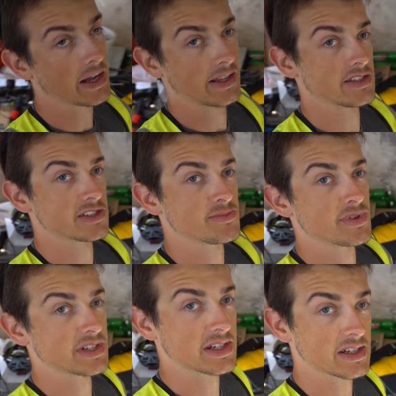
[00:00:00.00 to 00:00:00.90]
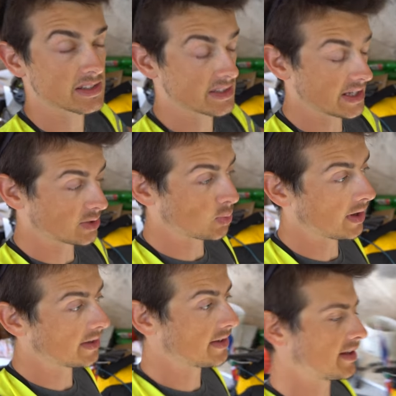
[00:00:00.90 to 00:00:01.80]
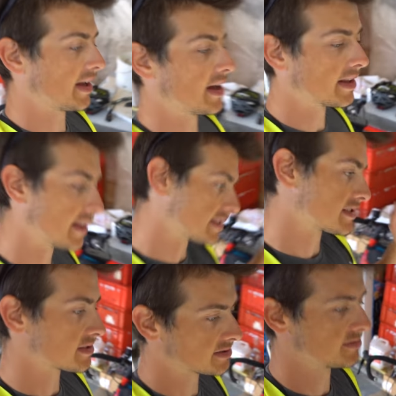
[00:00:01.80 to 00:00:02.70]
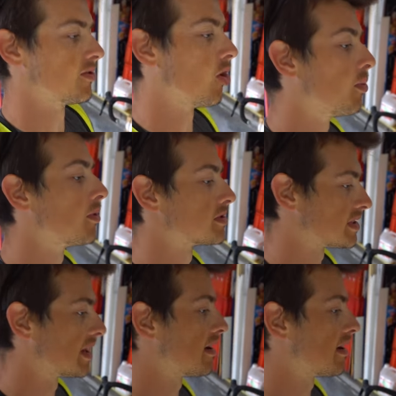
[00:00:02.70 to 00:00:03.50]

I can just bring that one, and that's almost